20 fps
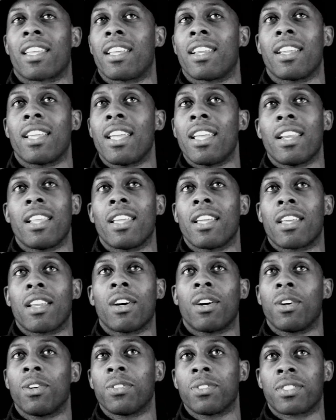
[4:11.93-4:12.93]
in any of
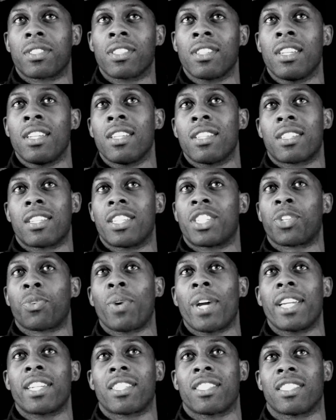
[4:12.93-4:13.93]
those
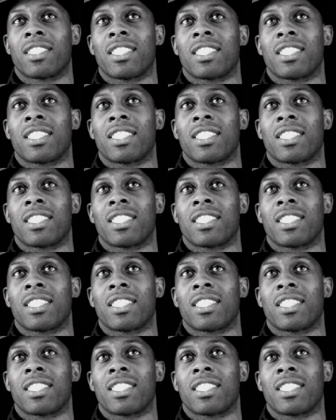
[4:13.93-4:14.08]
situations.